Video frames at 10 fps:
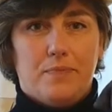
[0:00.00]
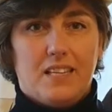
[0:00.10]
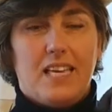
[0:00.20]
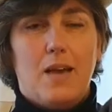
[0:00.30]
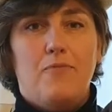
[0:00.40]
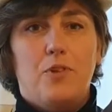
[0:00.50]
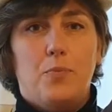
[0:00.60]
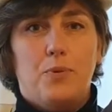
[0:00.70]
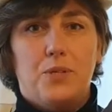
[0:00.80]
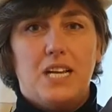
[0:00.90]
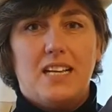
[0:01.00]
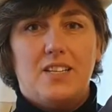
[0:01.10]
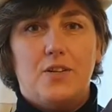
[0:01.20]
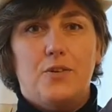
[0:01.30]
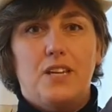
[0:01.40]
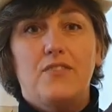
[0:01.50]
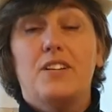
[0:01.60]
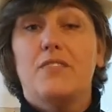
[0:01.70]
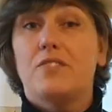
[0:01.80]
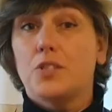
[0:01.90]
cap will protect you even
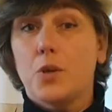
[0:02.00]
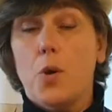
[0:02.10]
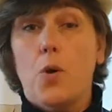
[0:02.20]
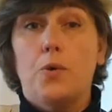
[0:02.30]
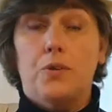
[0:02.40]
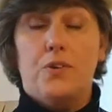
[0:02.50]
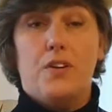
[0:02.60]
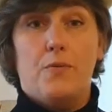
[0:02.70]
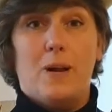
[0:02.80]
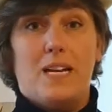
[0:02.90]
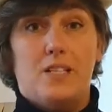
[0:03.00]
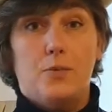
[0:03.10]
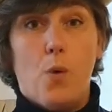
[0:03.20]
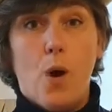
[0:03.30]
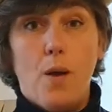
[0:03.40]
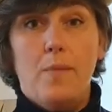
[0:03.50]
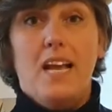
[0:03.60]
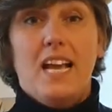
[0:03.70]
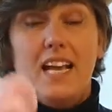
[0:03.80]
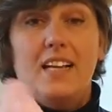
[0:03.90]
if it's cold or when it's warm.
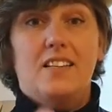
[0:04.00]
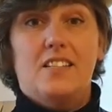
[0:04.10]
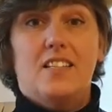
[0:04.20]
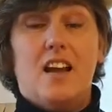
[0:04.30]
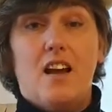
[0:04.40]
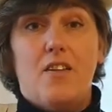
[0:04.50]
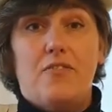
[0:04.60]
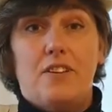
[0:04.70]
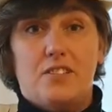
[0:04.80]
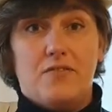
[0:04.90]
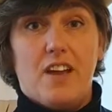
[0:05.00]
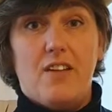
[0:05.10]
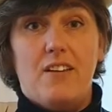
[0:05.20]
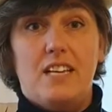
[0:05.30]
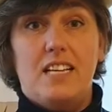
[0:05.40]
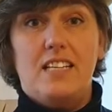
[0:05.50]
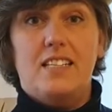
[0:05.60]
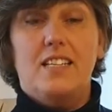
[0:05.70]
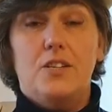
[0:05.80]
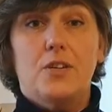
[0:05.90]
And the scarf, it's very
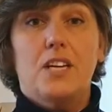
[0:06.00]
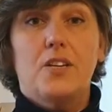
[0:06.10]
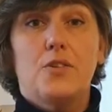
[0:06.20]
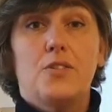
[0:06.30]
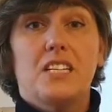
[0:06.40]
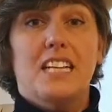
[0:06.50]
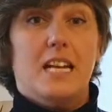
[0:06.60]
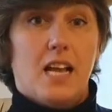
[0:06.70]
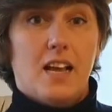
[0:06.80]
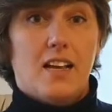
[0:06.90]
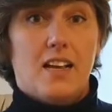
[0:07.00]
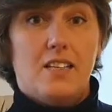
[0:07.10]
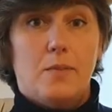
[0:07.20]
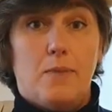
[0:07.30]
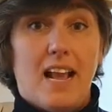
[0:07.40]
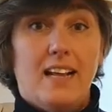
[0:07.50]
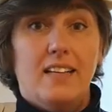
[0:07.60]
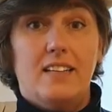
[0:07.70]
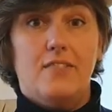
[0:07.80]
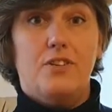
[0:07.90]
easy. You can use it in as a
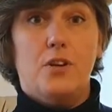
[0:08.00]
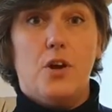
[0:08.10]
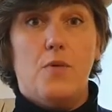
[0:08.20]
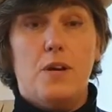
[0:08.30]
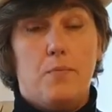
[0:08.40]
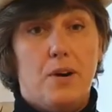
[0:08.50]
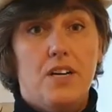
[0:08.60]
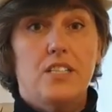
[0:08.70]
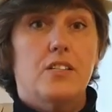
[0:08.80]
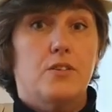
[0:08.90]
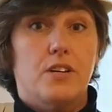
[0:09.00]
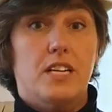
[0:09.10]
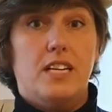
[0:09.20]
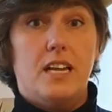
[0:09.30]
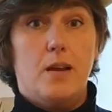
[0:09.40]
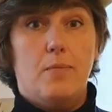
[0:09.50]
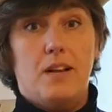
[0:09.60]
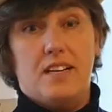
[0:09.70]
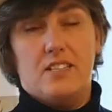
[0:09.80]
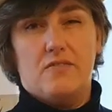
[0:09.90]
blanket if you go in a bus or in an
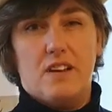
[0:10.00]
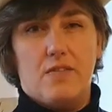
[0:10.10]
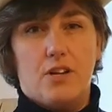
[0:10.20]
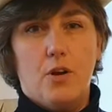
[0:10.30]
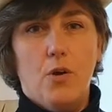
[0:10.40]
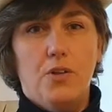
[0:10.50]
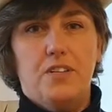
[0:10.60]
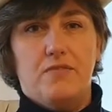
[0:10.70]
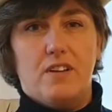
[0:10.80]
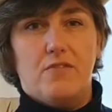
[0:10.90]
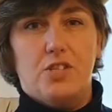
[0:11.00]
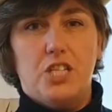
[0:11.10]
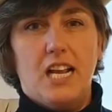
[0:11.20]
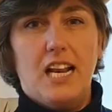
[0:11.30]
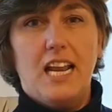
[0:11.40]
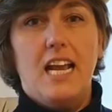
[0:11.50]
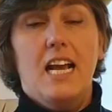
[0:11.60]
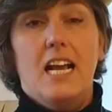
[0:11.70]
airplane. It's very cold, very chilly.